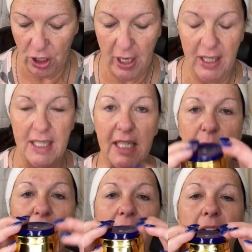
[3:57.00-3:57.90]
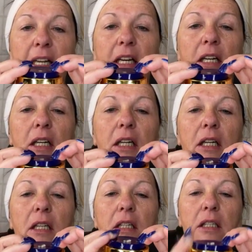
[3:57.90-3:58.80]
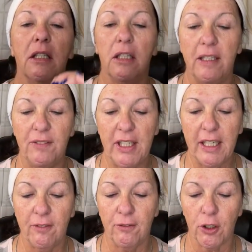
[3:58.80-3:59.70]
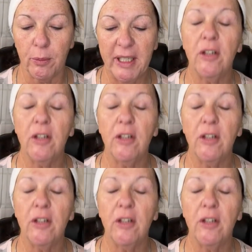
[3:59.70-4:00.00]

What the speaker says: This is my lifting and firming